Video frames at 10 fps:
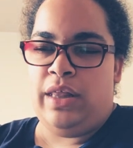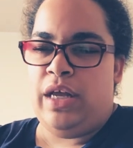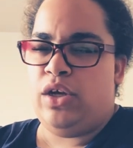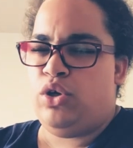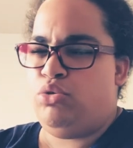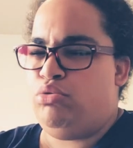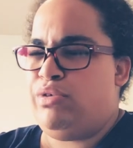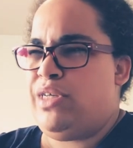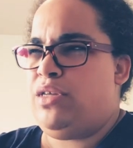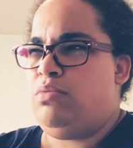I think
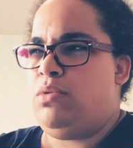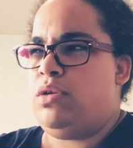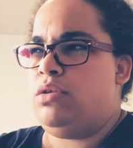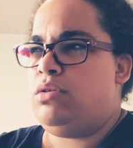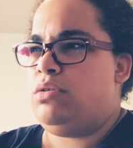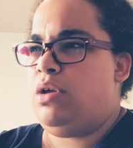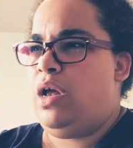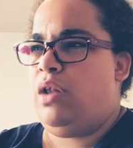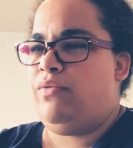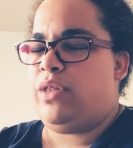Christmas.
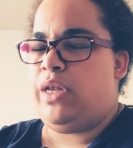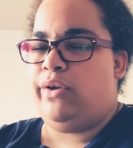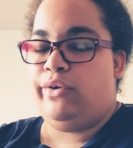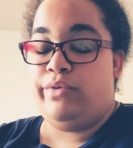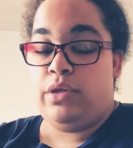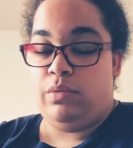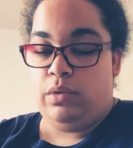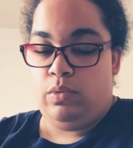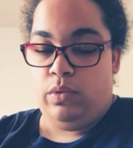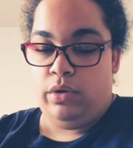I never seen the
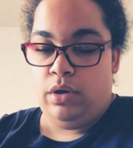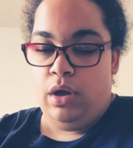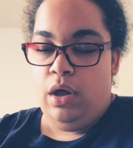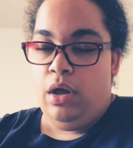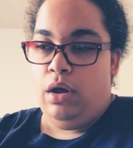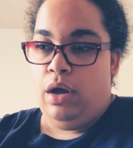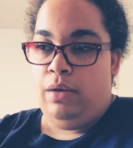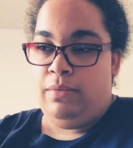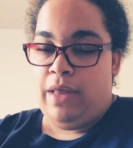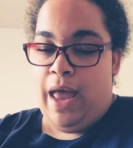Christmas one.
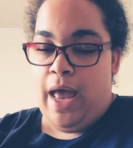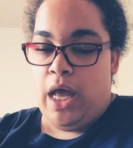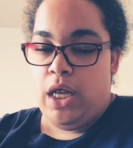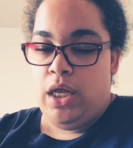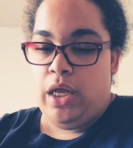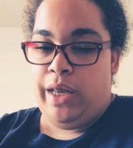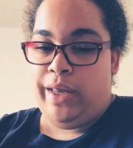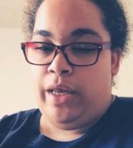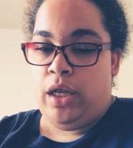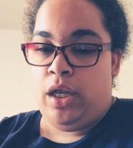Um, that
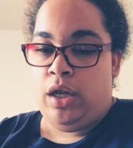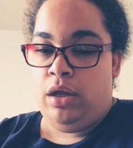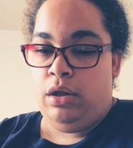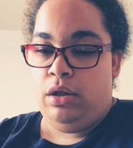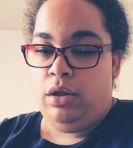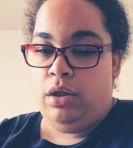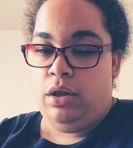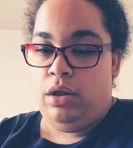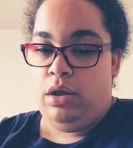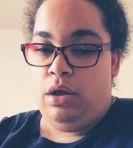and
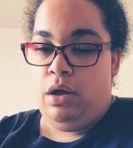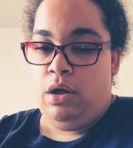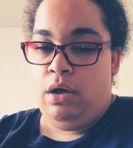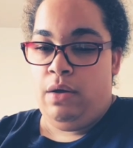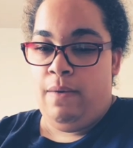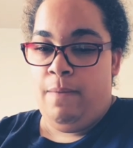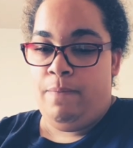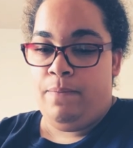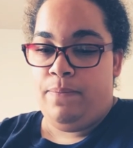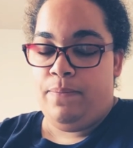
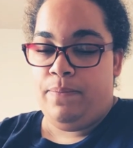um